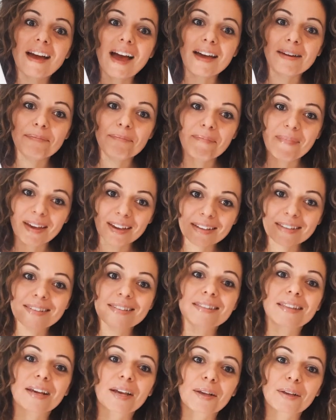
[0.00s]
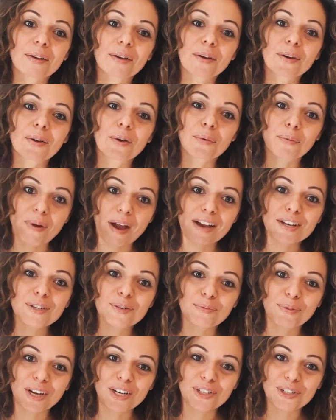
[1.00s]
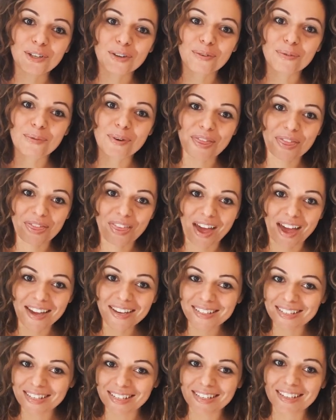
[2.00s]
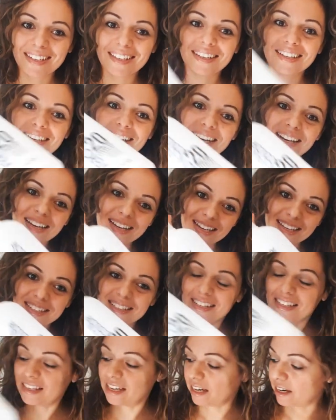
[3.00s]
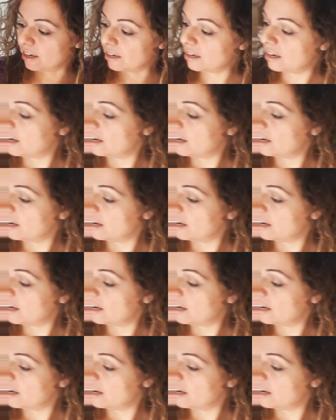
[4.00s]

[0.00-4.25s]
and mix the correct ratio with that into there.